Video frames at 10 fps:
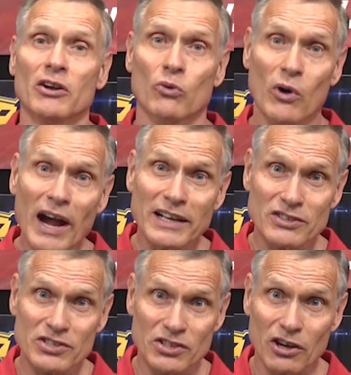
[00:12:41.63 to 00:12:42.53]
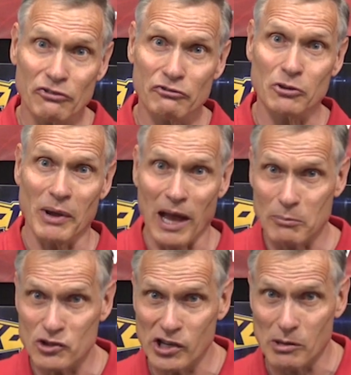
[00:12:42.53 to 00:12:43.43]
rocket stuff from
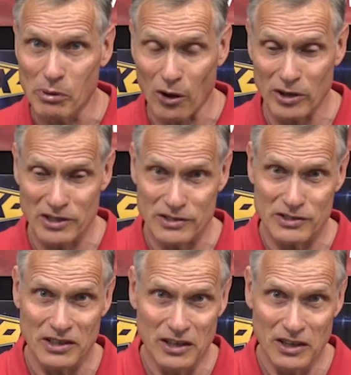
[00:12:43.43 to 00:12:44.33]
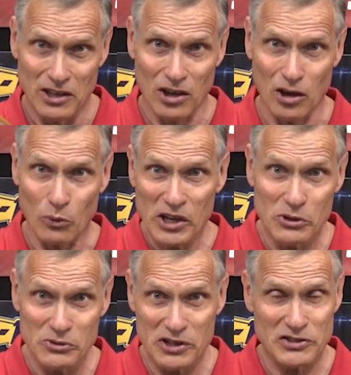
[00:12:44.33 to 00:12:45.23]
Apogee Components, Uh, we
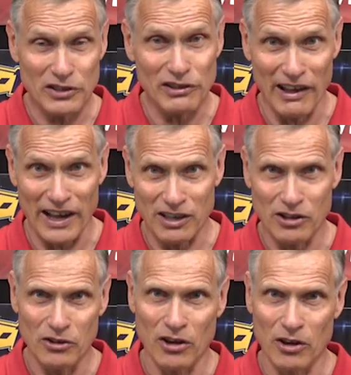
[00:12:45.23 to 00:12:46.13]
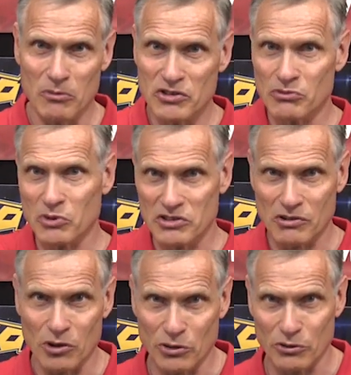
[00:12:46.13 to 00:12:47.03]
use this a lot. Um, this is
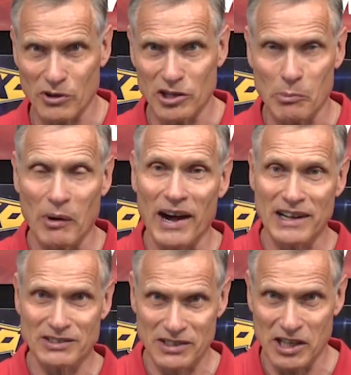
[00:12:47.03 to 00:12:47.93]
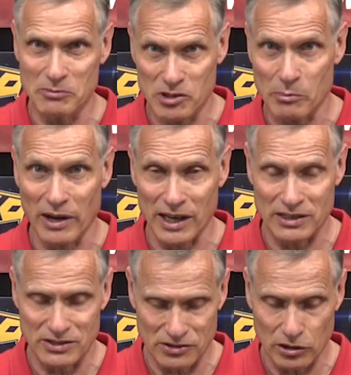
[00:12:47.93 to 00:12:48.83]
what goes around the box and keeps the
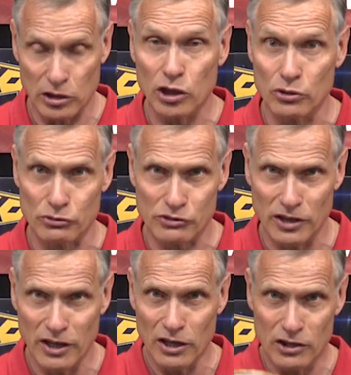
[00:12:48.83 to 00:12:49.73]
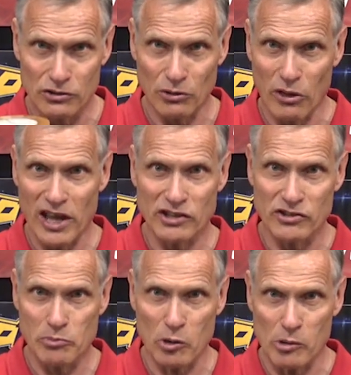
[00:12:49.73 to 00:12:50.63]
box closed. So that's
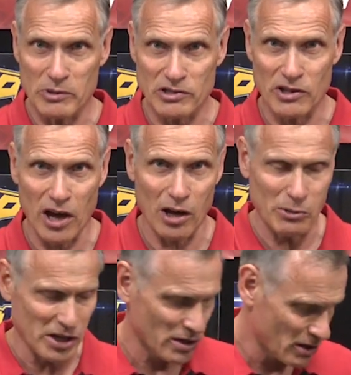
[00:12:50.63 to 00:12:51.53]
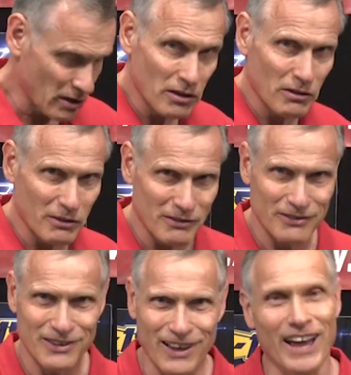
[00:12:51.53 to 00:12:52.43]
its purpose in the hobby.
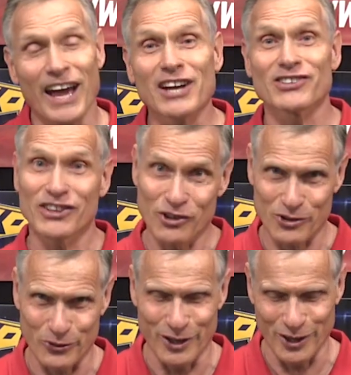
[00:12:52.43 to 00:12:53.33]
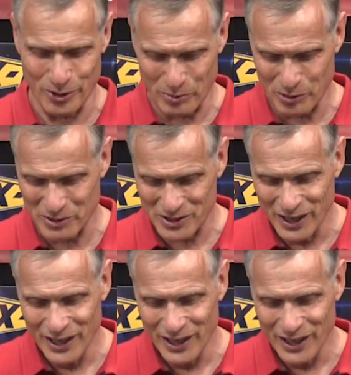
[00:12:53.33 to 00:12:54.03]
Actually, there's one other purpose.